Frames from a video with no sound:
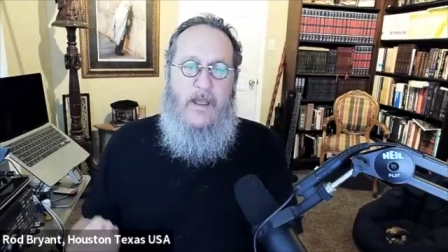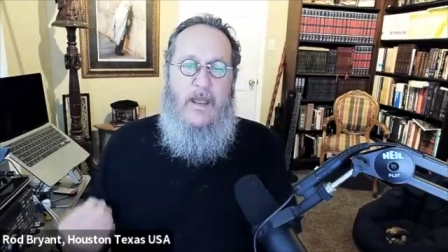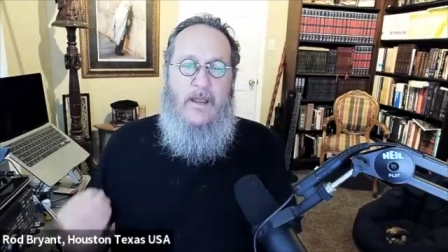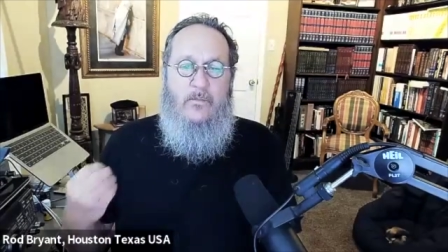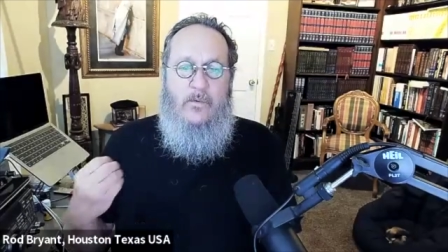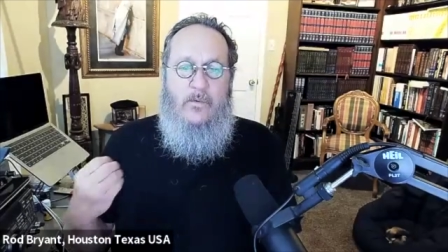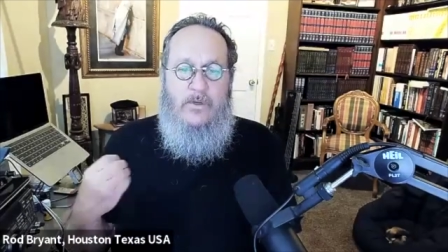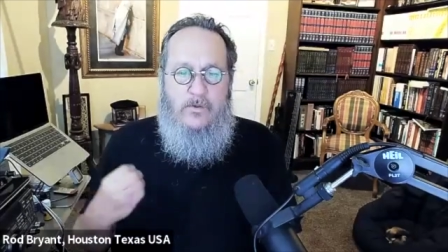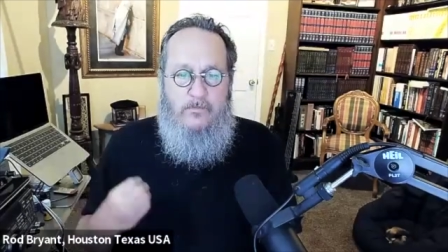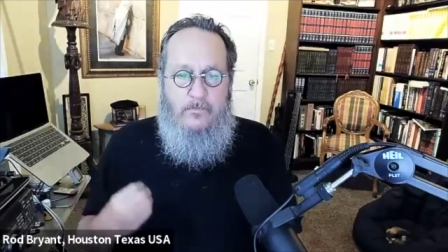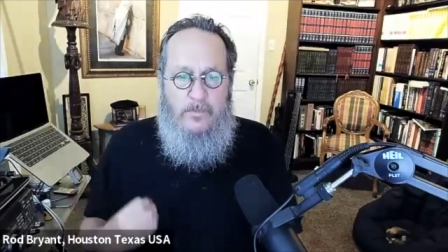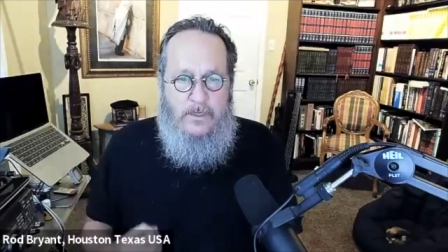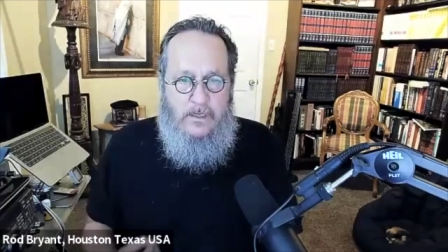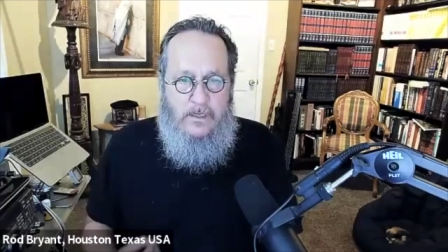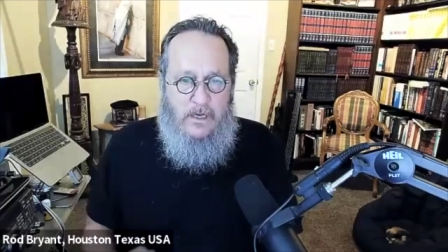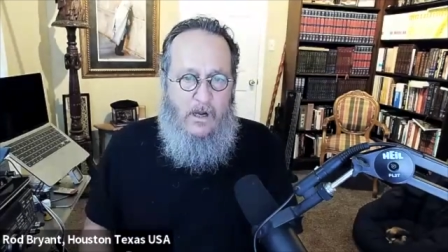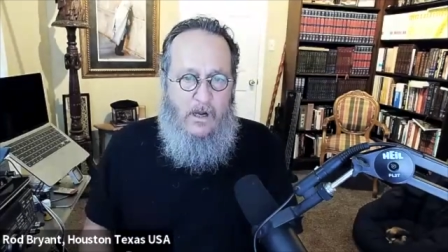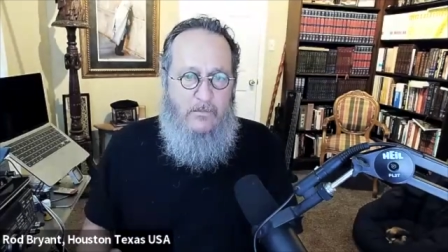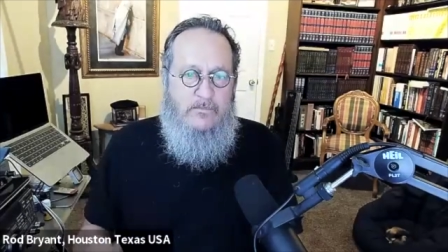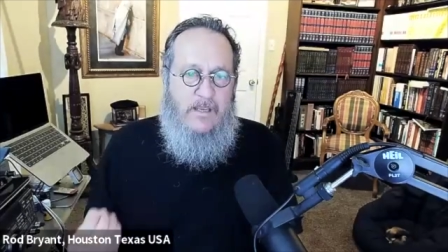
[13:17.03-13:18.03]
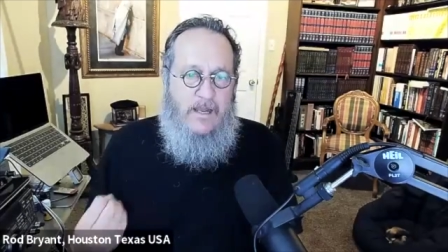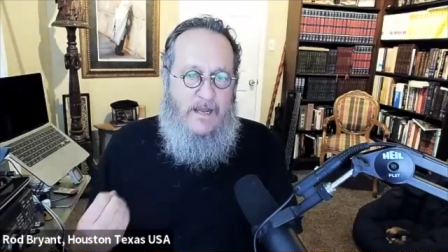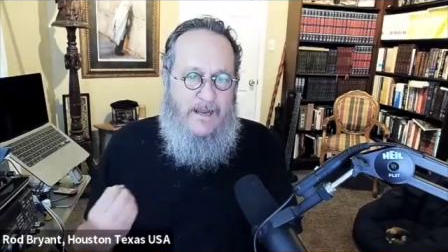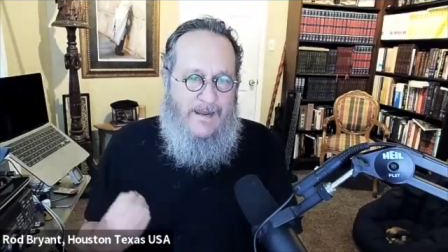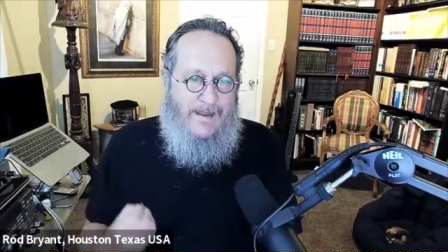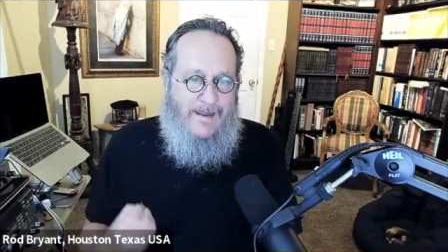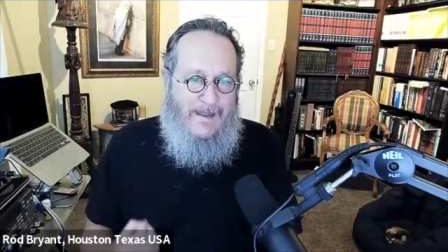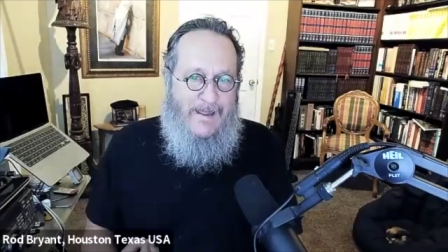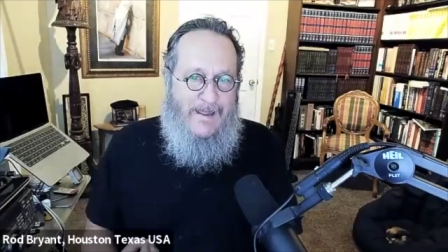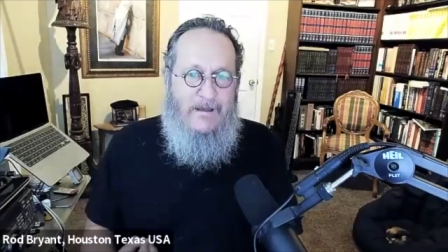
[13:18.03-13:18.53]
and which becomes a
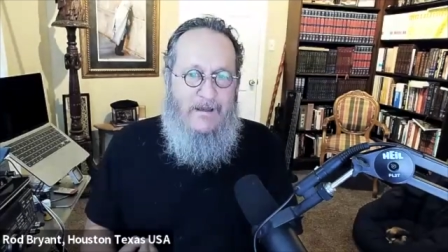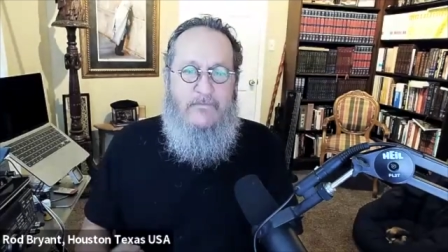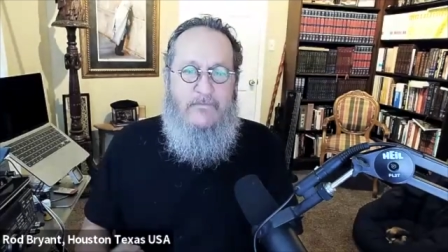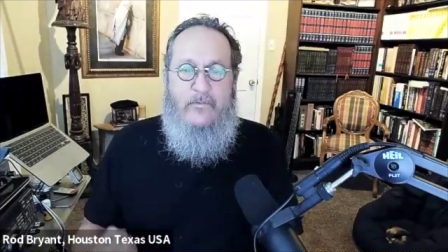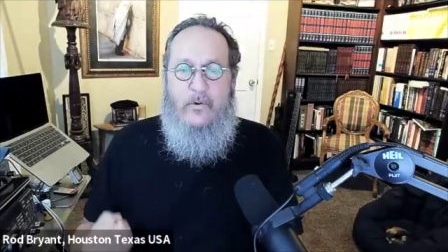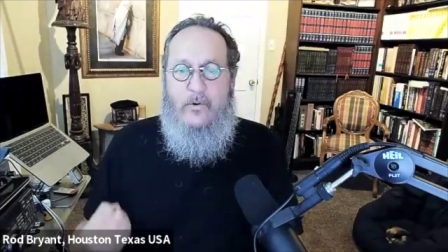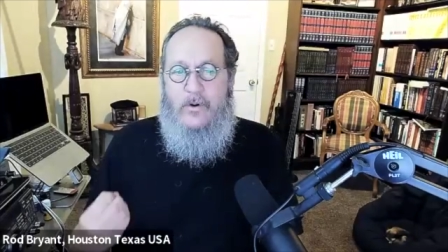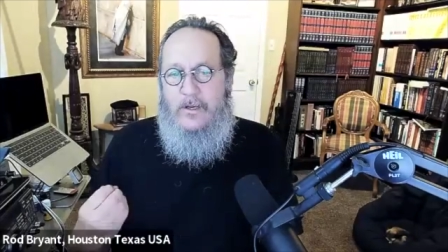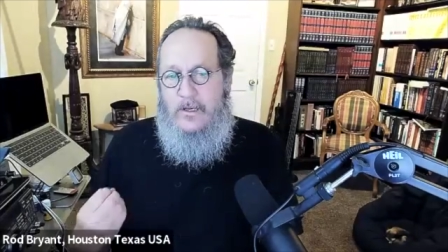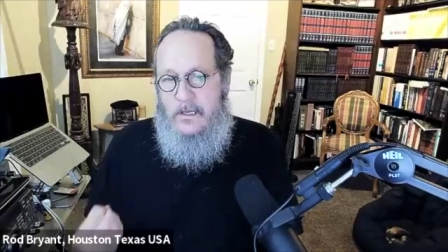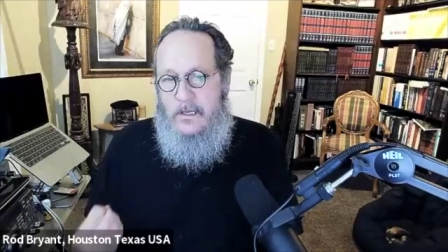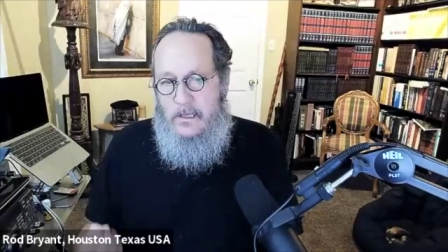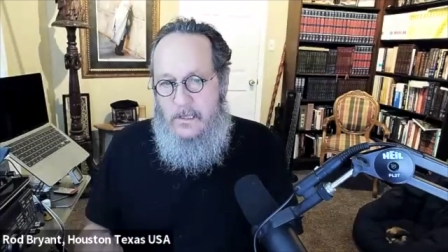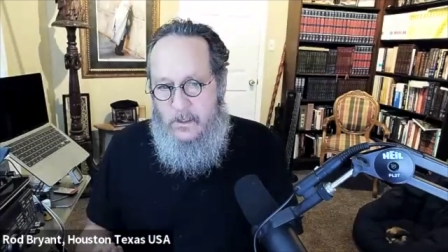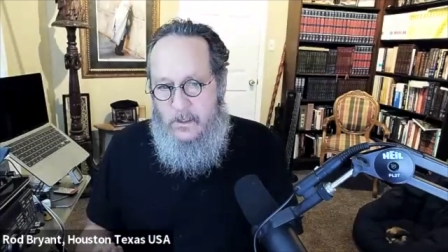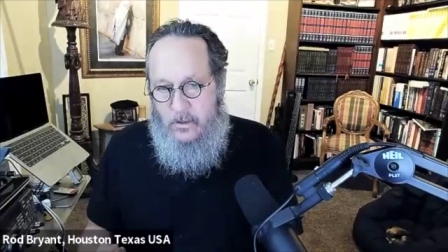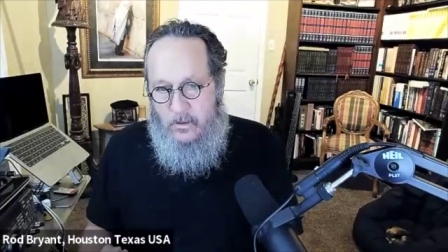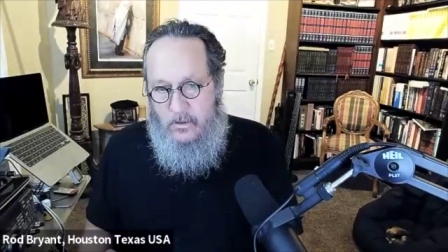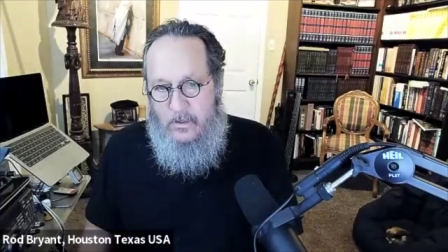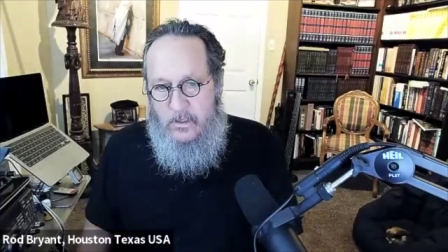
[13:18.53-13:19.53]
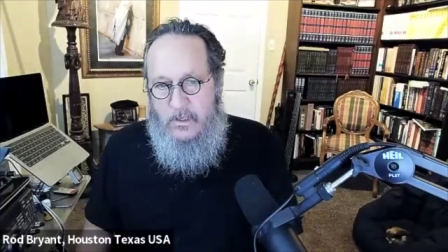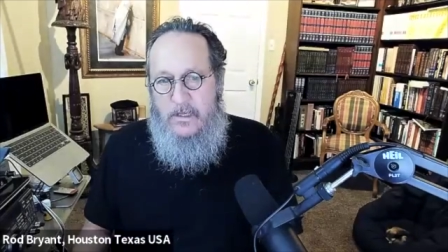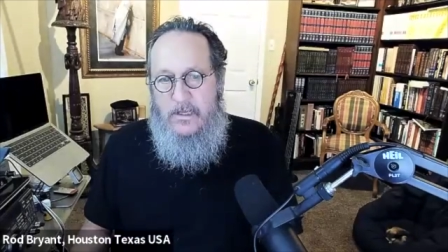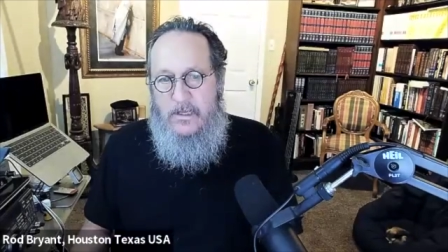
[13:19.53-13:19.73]
kev or heel.